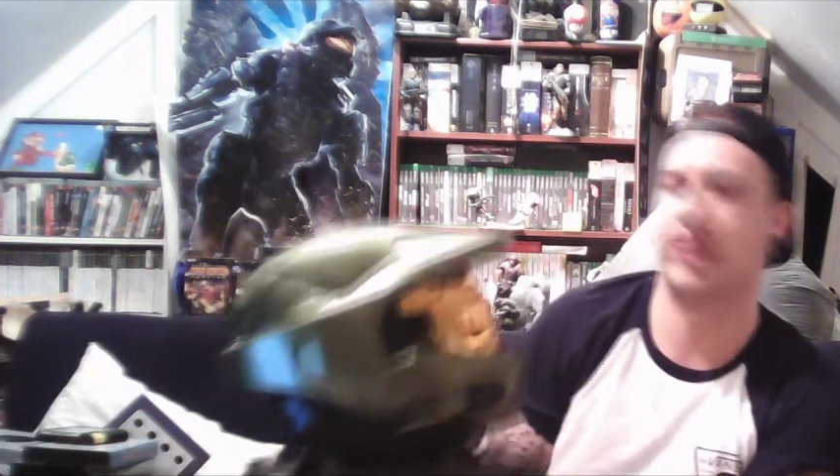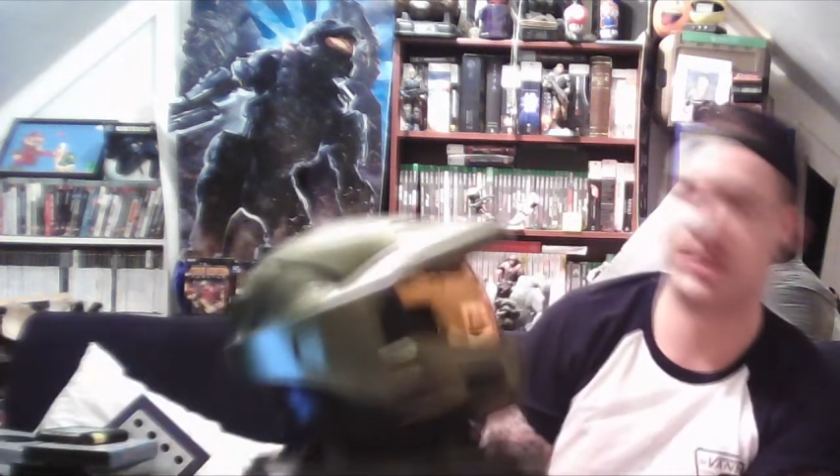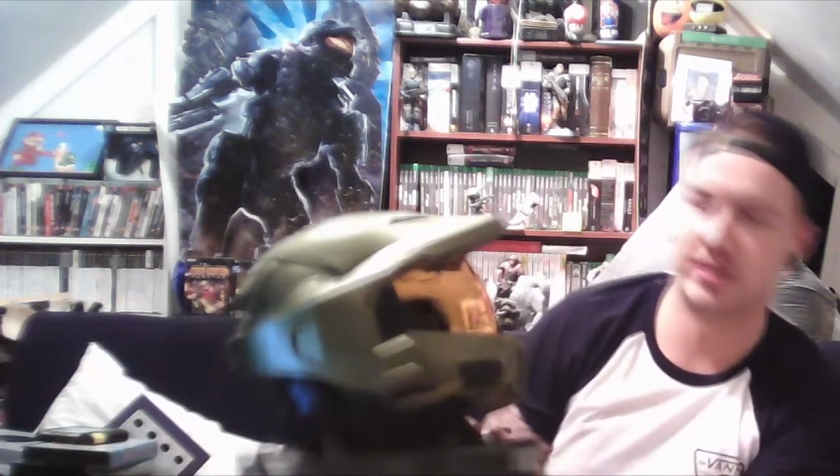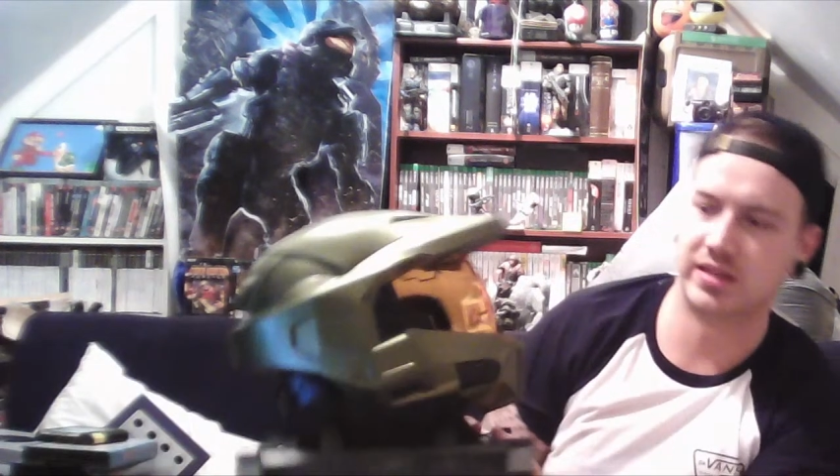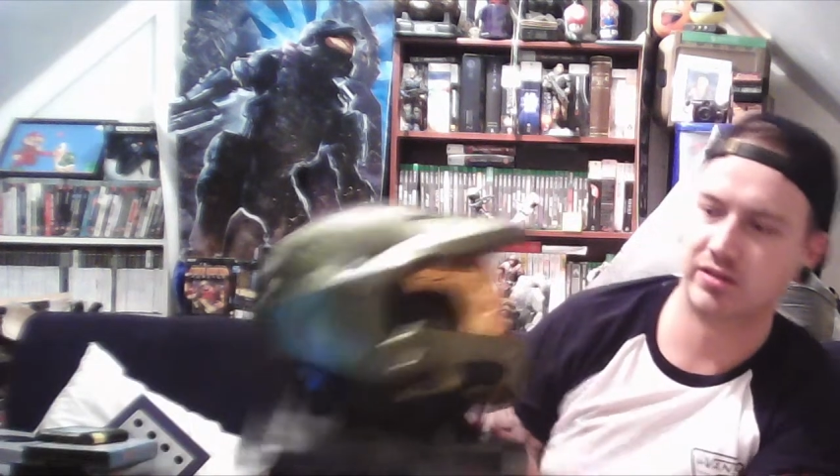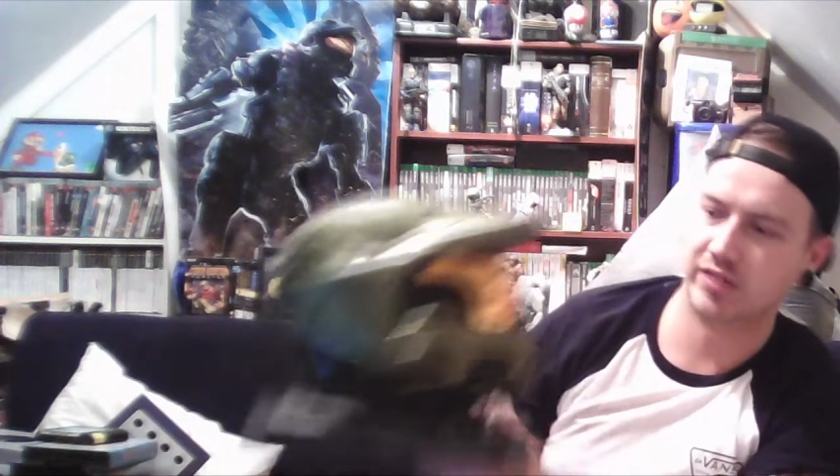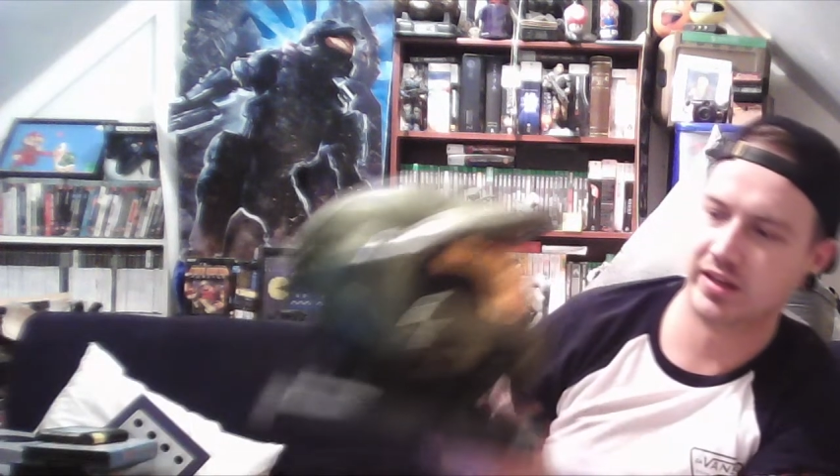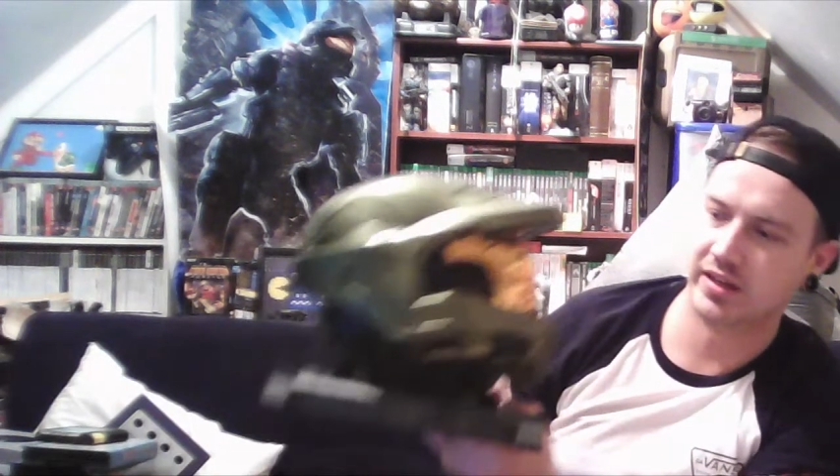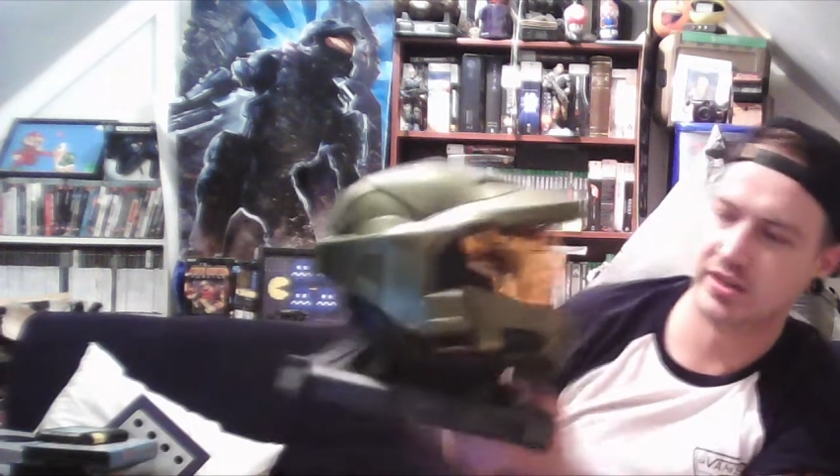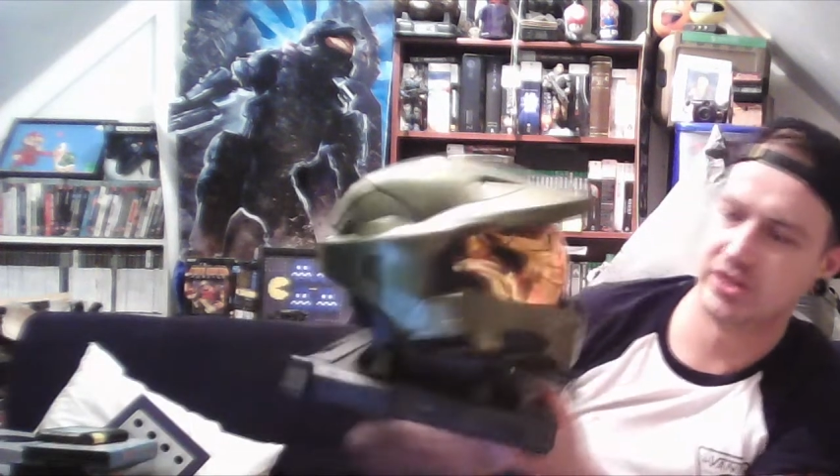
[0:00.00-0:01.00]
and it's in
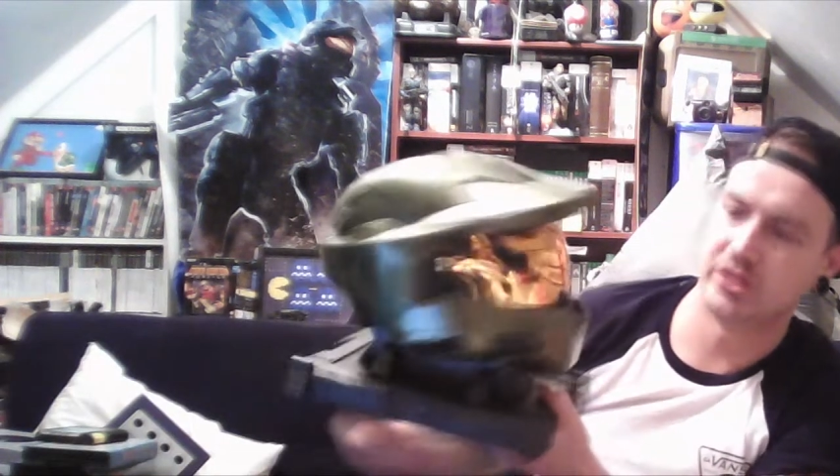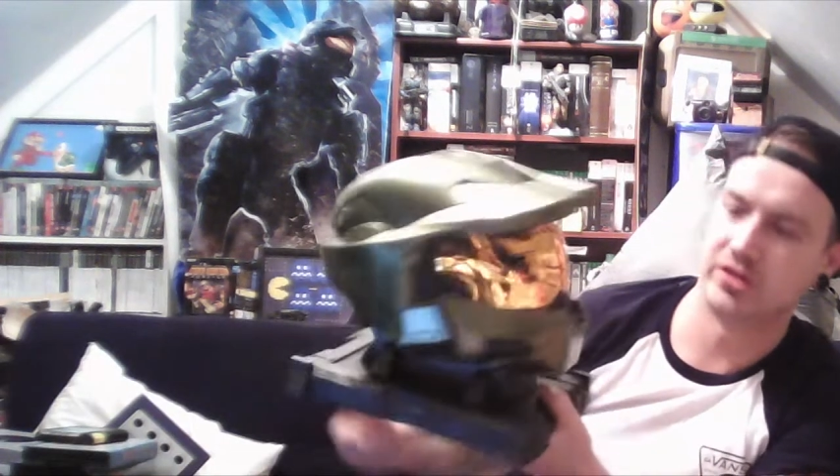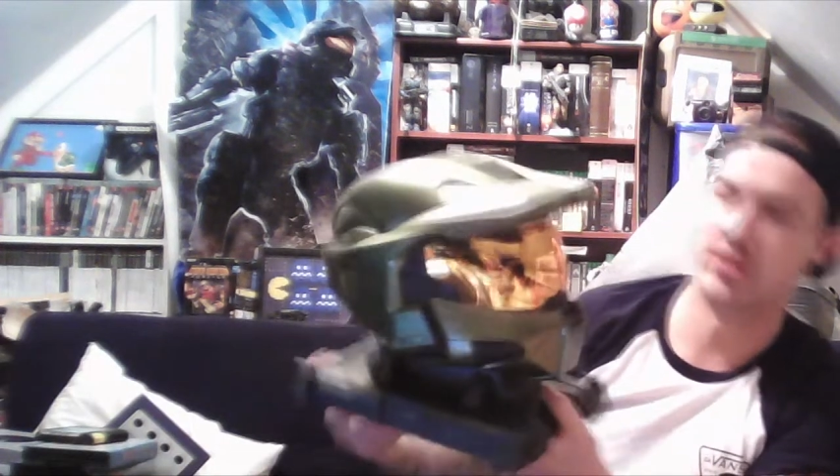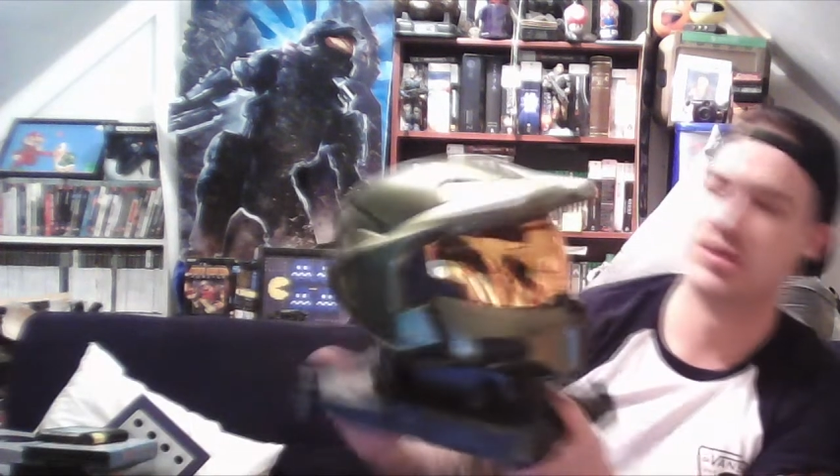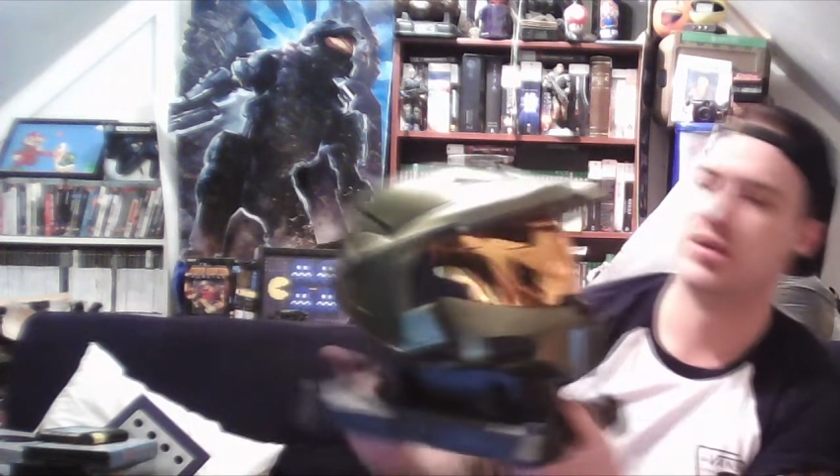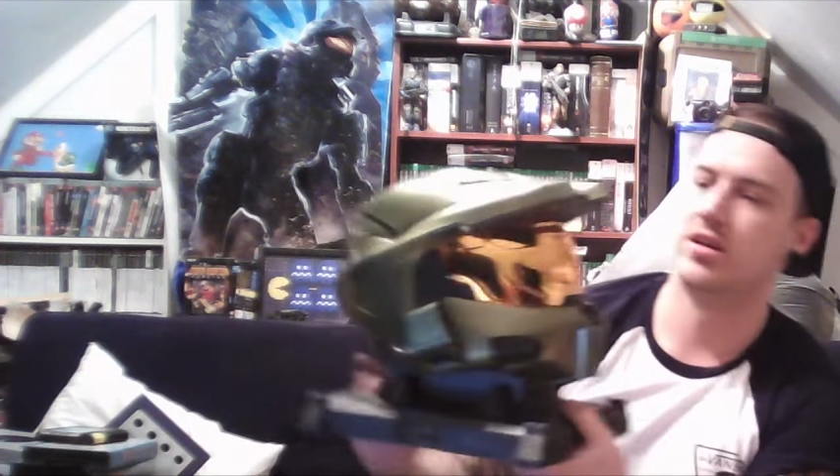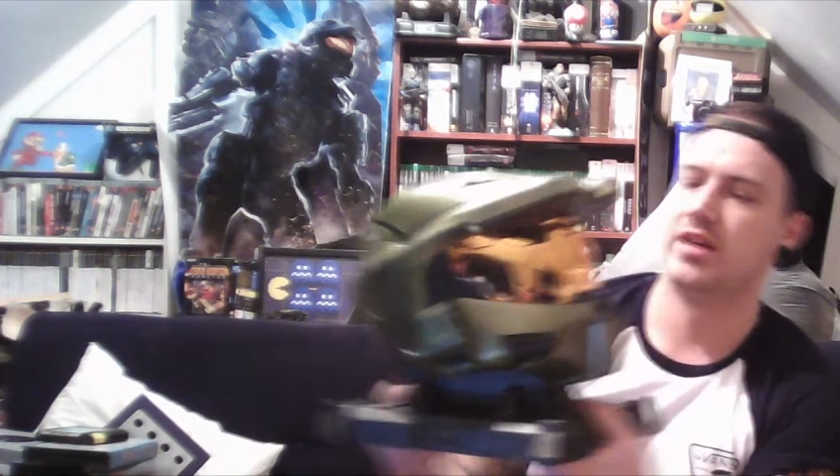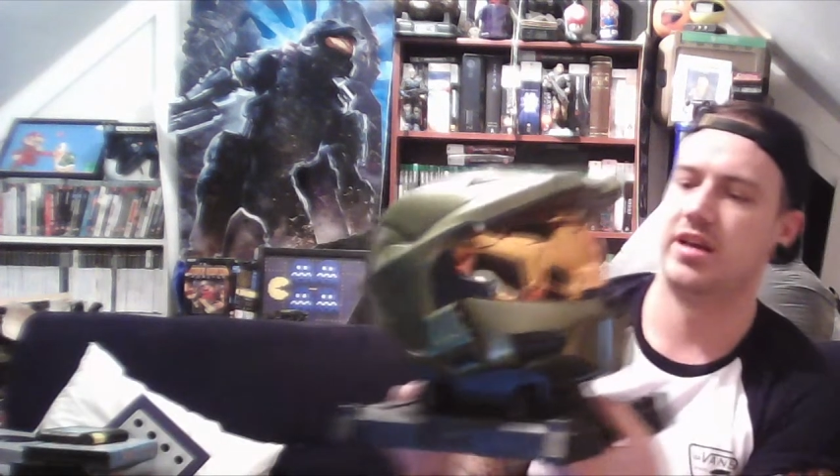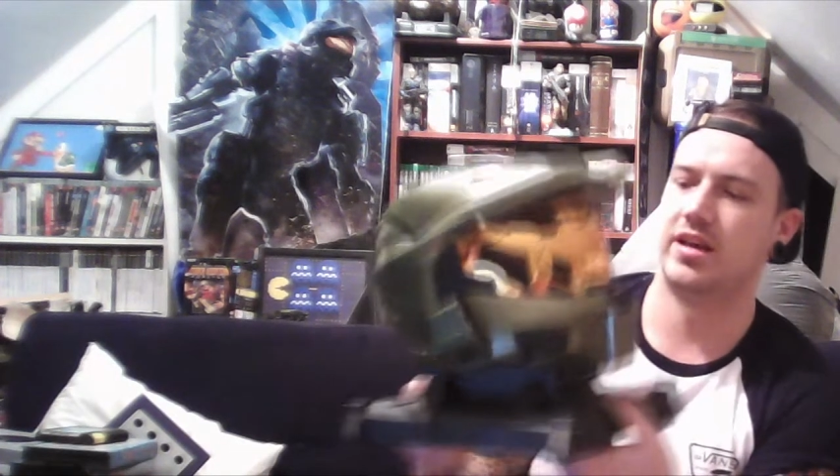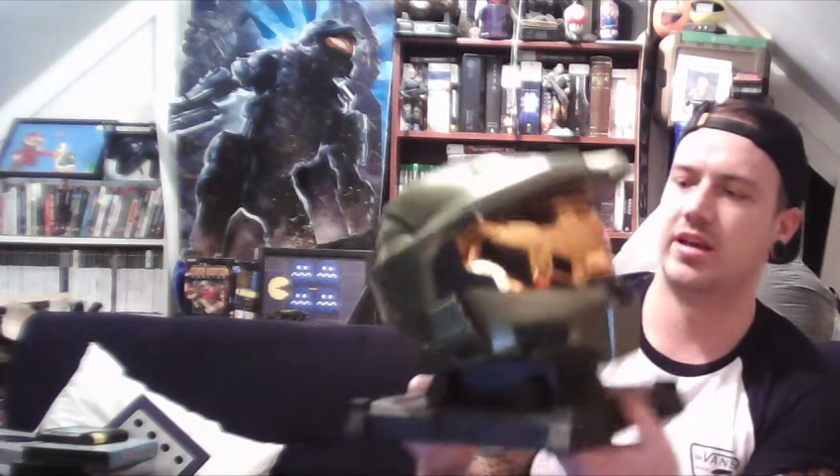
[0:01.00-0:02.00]
great condition,
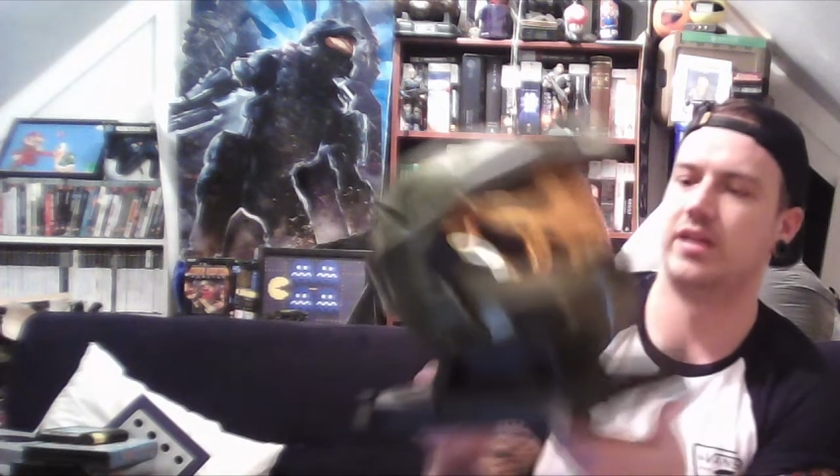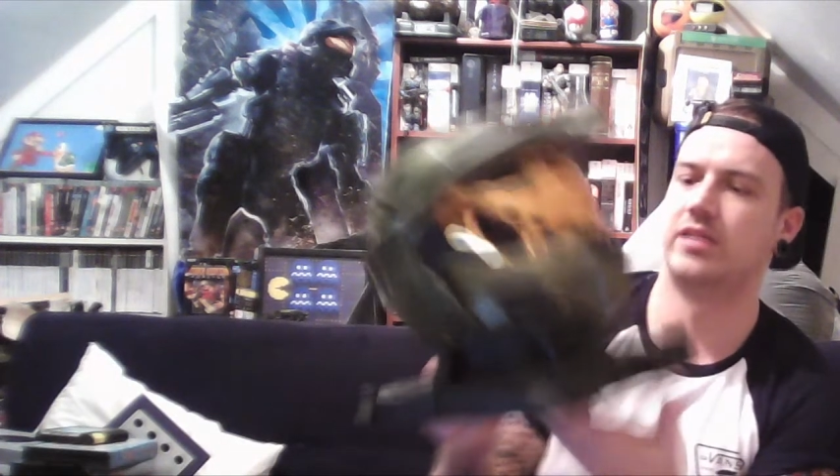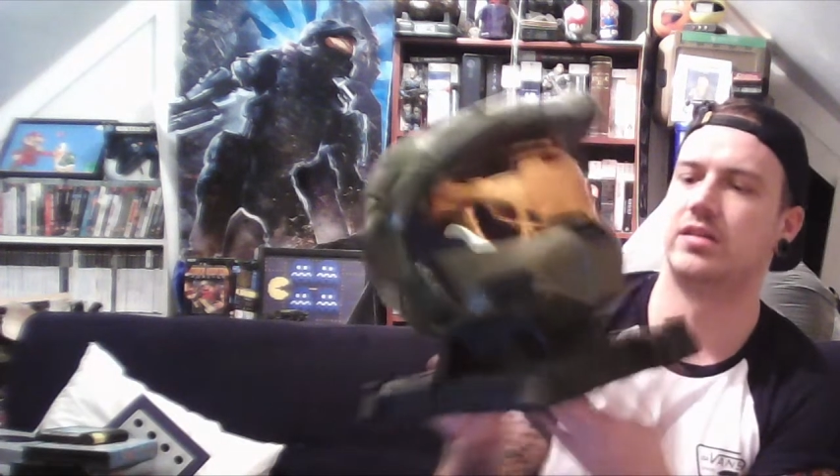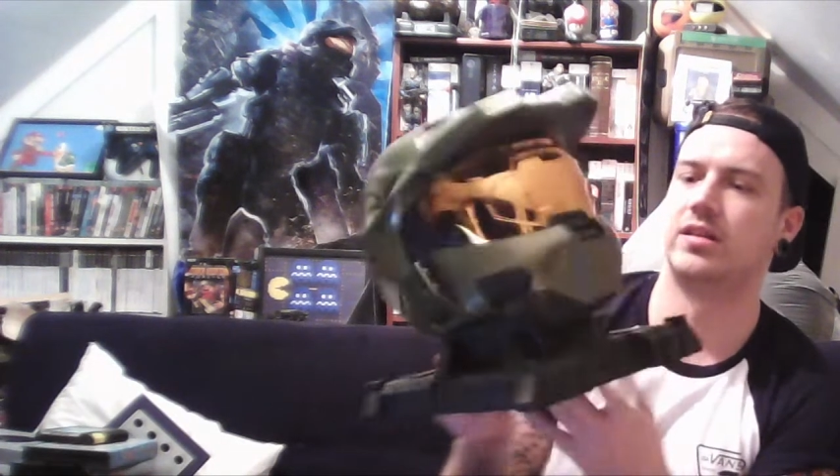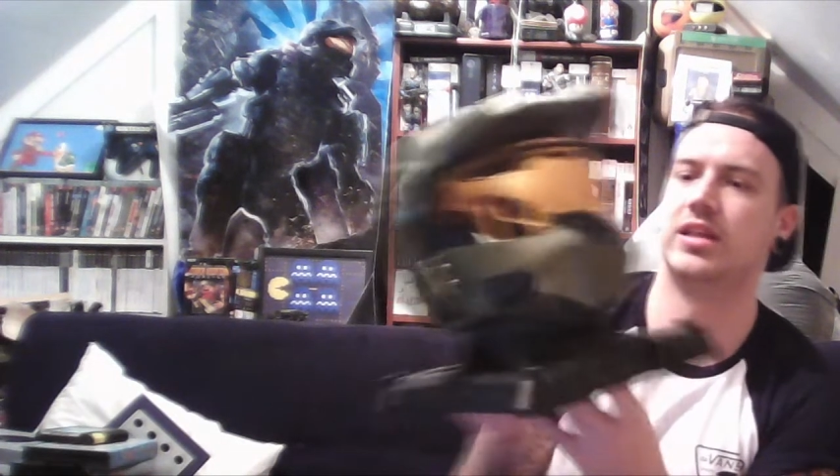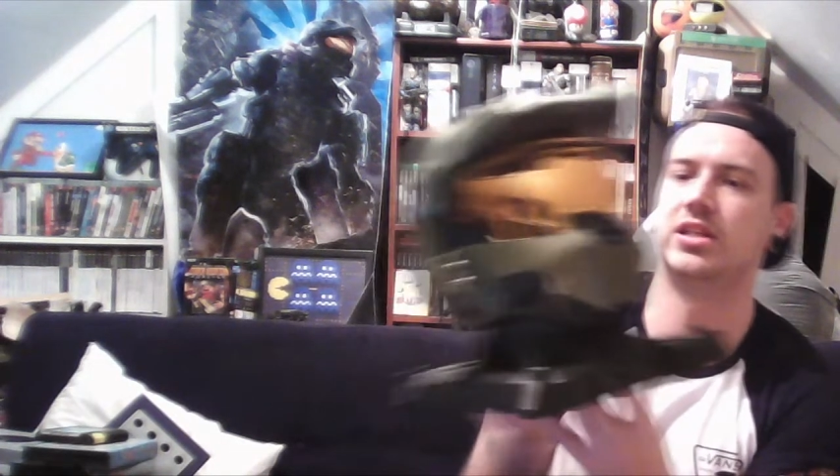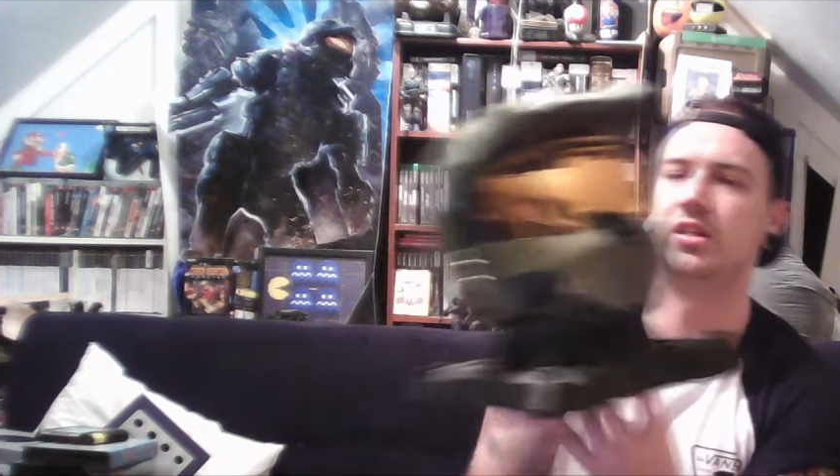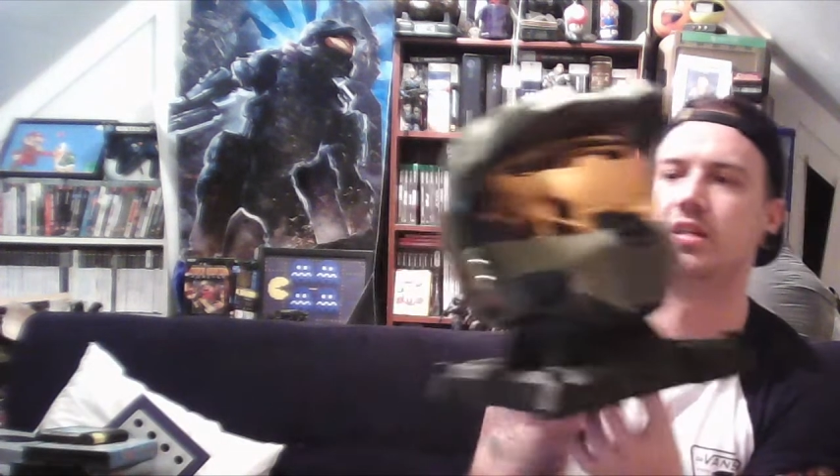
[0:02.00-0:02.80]
is the Legendary